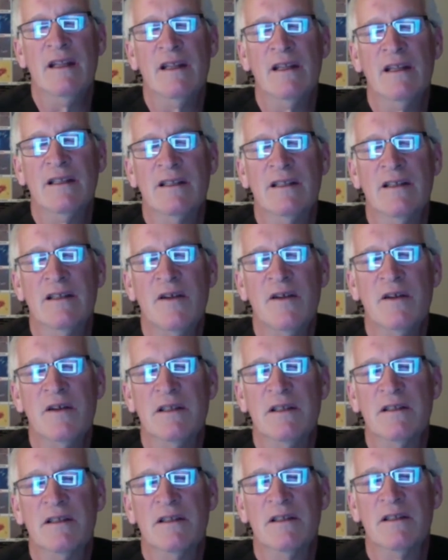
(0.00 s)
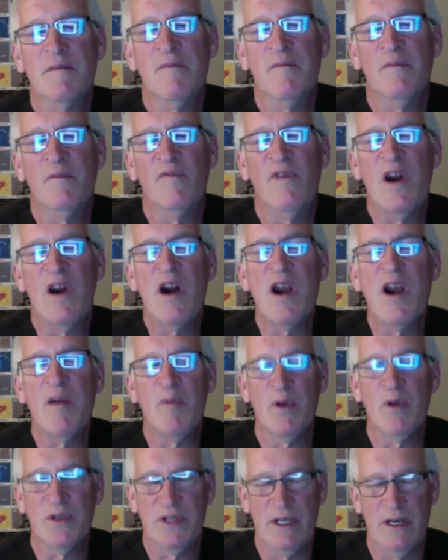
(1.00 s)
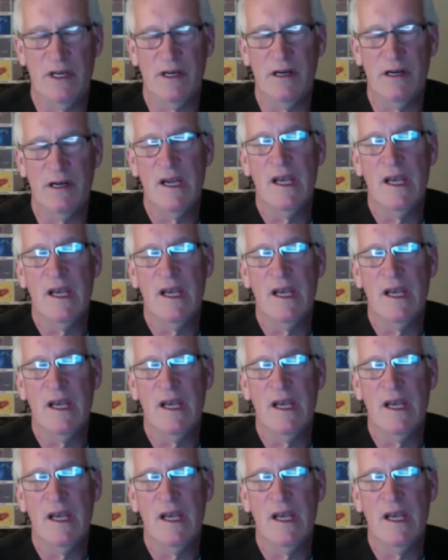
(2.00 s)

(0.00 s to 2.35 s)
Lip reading: so there's some variables here.